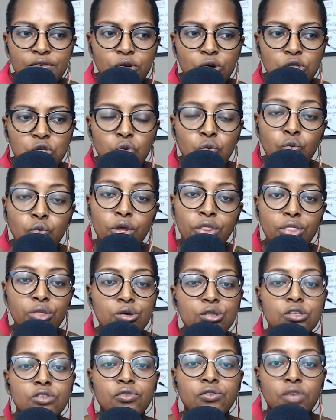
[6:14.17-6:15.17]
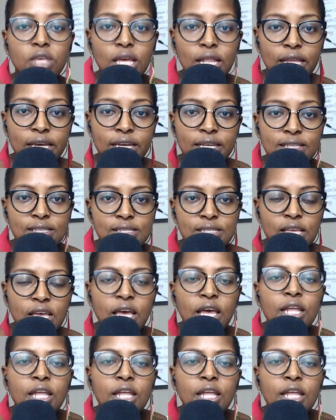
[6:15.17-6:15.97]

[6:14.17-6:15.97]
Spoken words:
coach with those feelings,